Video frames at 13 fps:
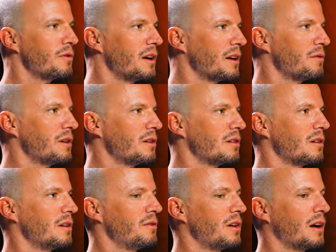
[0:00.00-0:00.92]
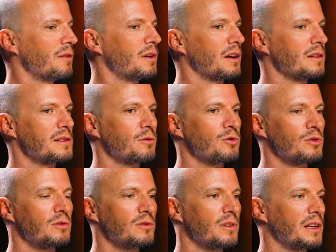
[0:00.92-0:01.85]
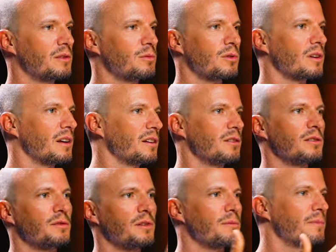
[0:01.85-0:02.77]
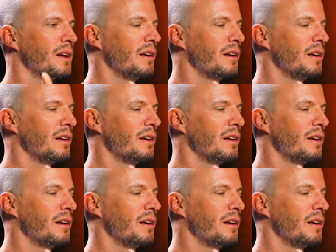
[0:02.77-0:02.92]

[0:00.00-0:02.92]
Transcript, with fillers: Like if you're mm -hmm. if you have like a social network, like you know, if you